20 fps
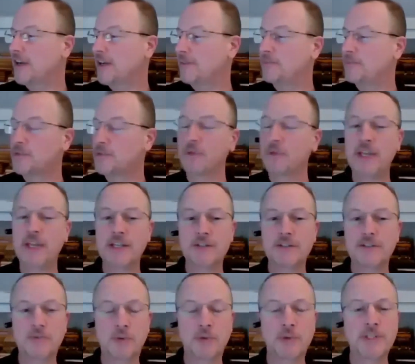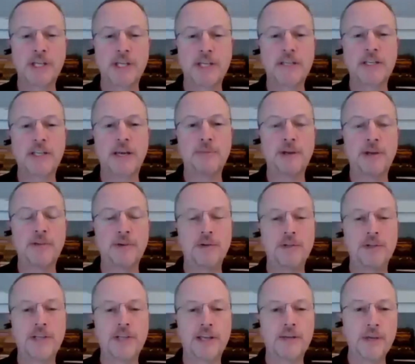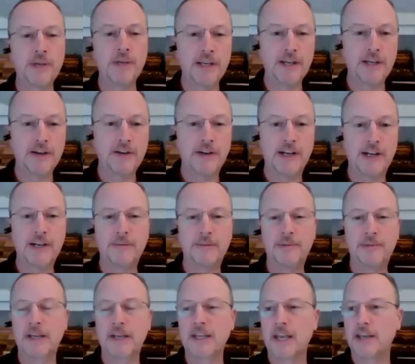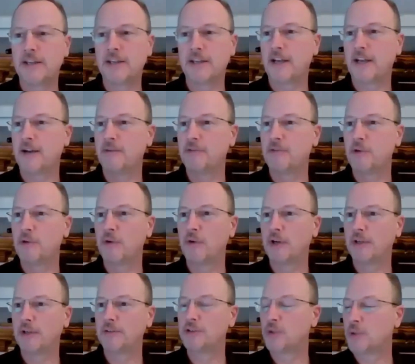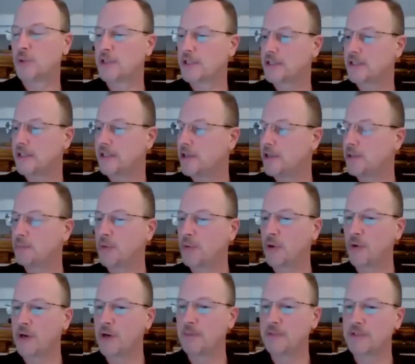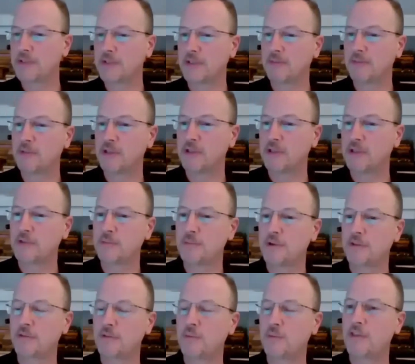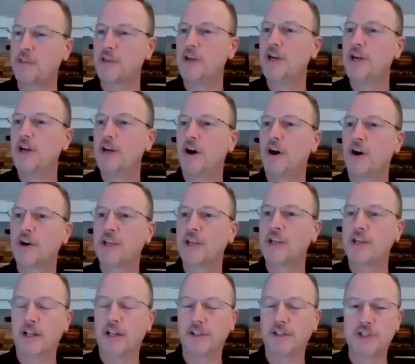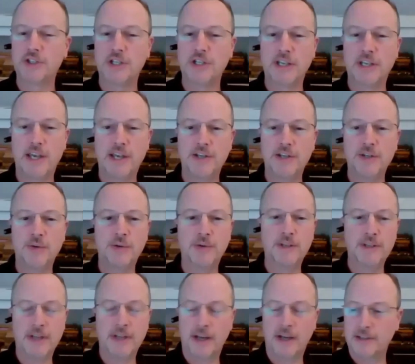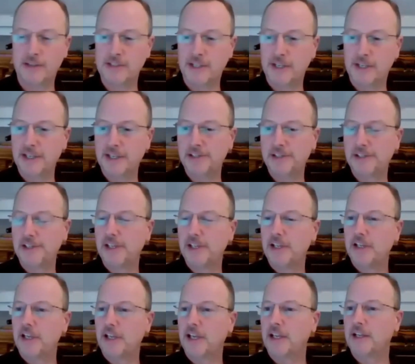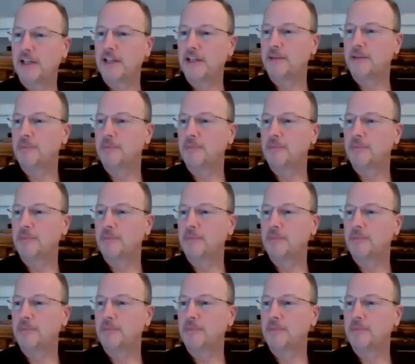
Um, so thanks for taking time out of your day to be here. Um, again, uh, if you uh, joined us late in the program, this is I'm um, Jeff Smith with mm-hmm. Archaeology. Mm -hmm. Can you uh, dig it? And mm -hmm.